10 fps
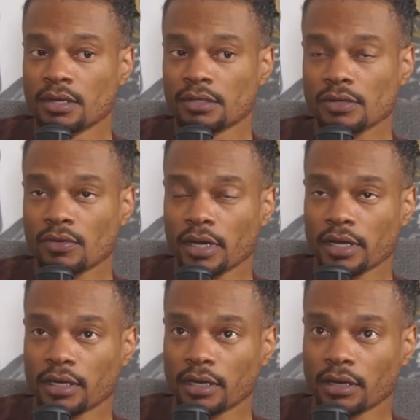So
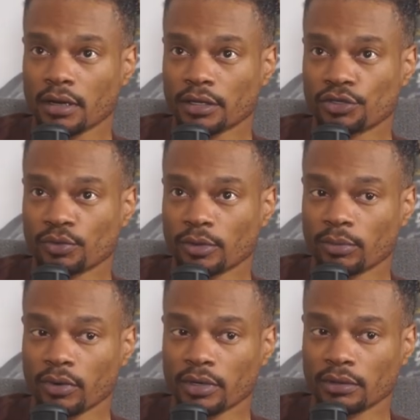I, I, I just want
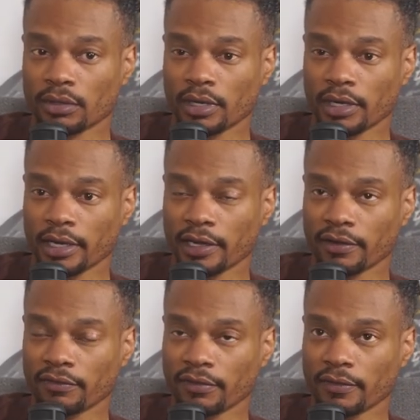to point out that I
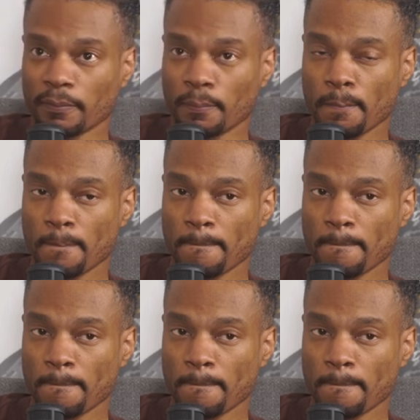have um